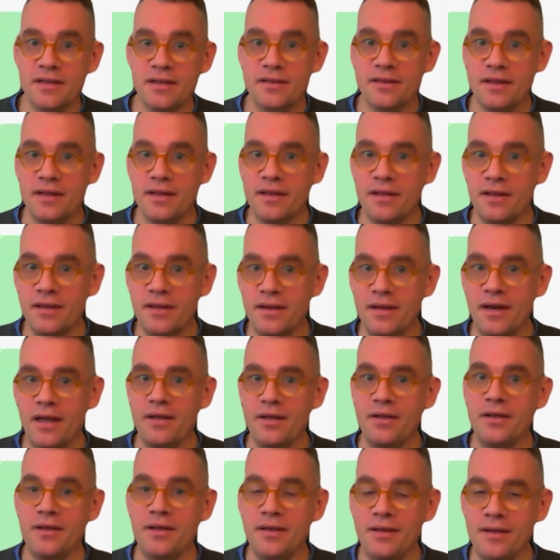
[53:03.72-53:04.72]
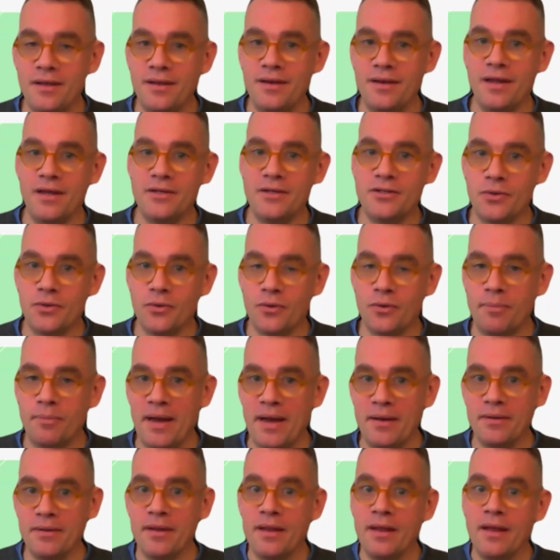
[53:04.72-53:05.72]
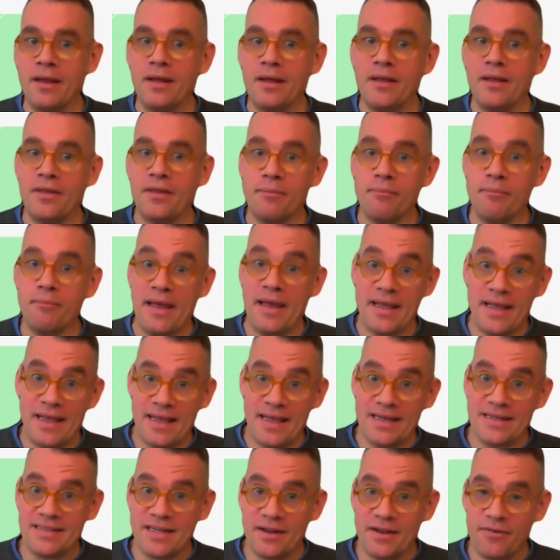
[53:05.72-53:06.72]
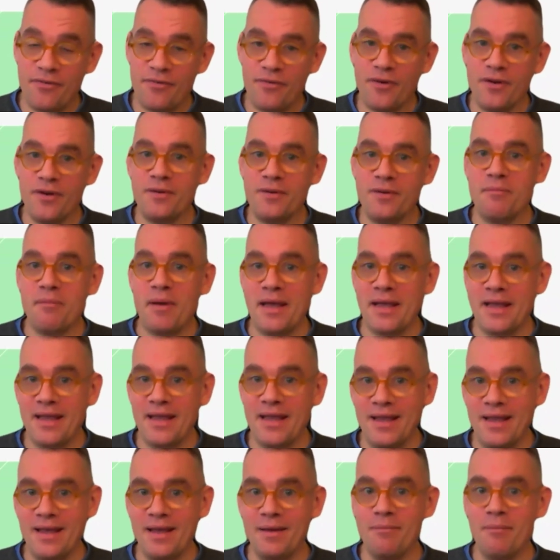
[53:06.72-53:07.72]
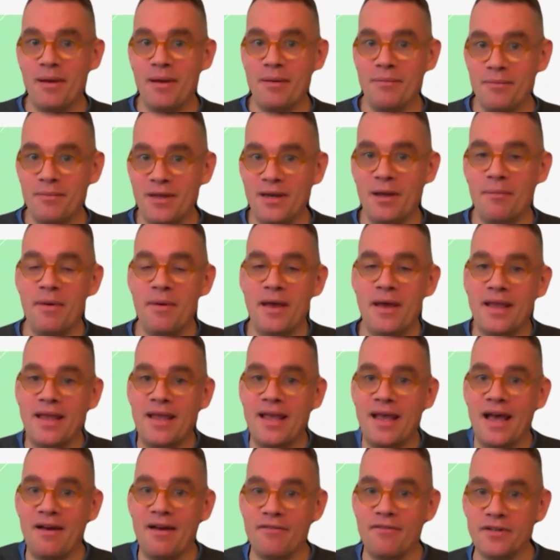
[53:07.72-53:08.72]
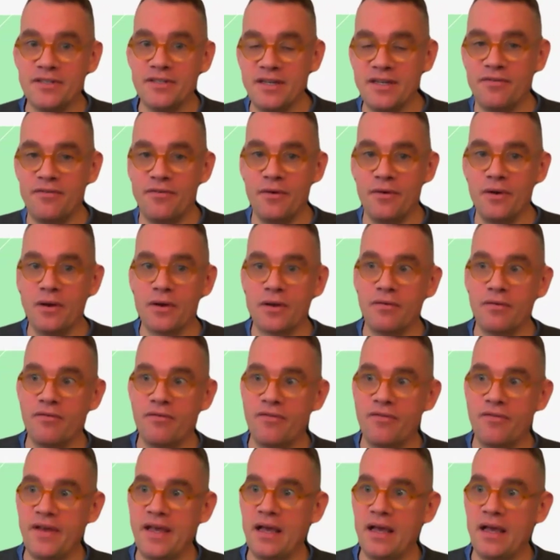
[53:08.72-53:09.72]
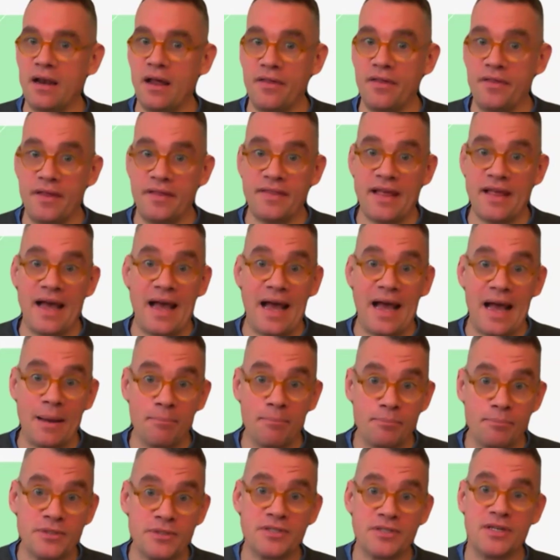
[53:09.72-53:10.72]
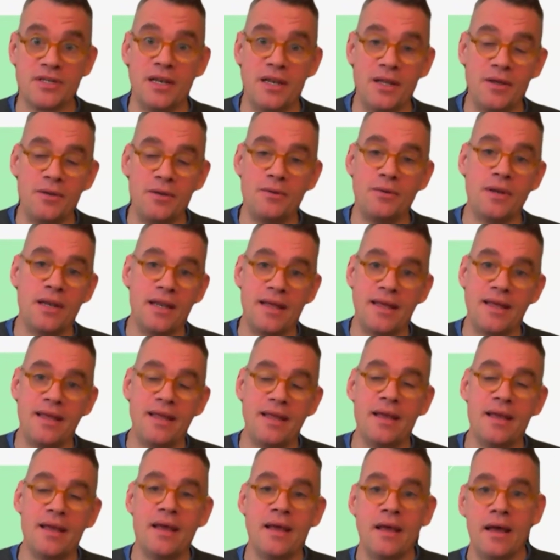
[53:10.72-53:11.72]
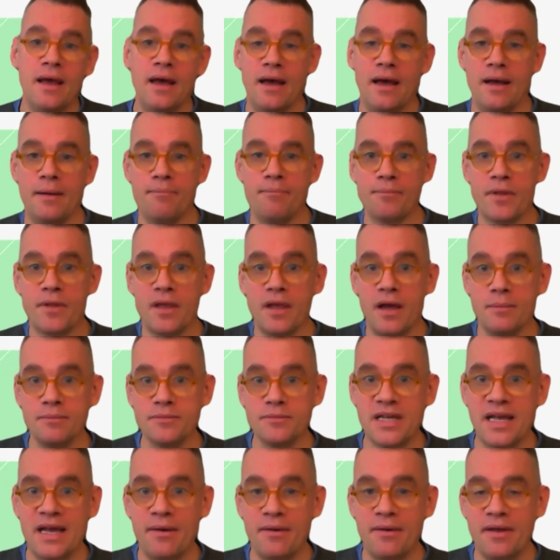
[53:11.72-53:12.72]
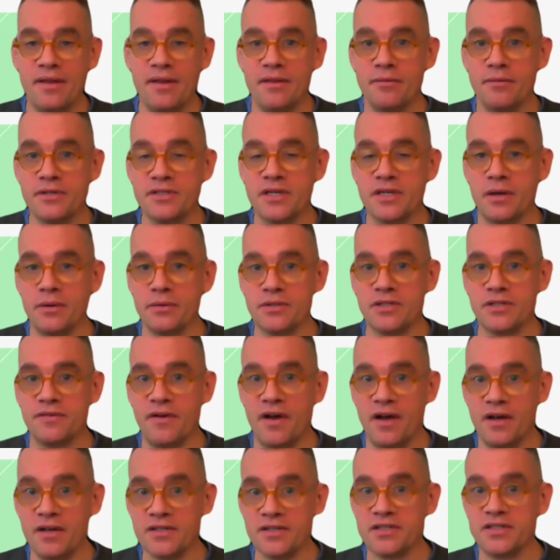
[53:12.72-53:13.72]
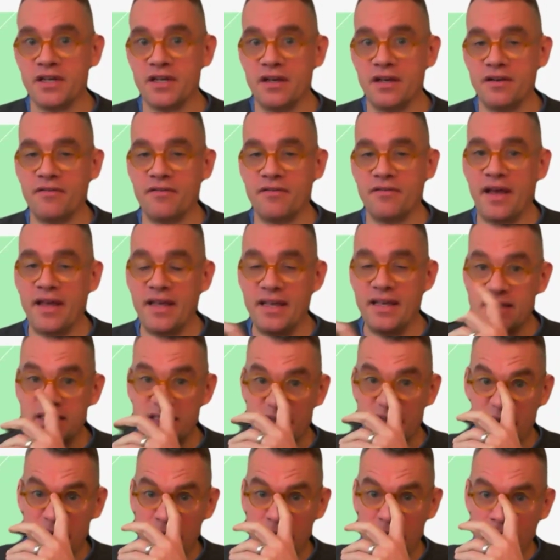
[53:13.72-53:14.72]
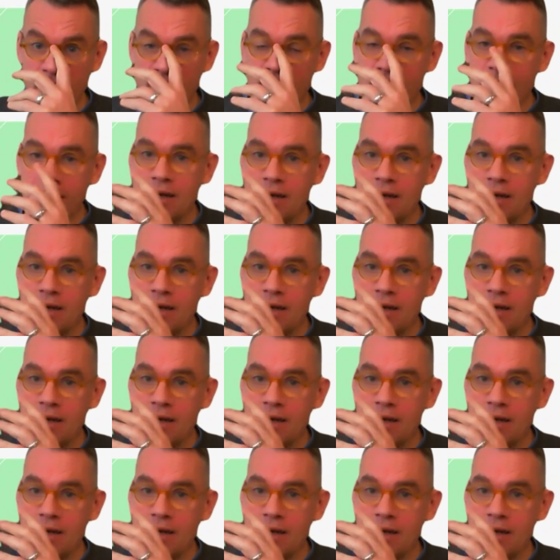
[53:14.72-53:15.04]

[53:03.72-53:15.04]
that you talk about making it different, making it have a different look and feel. I think that absolutely comes out in the results of our survey. Is that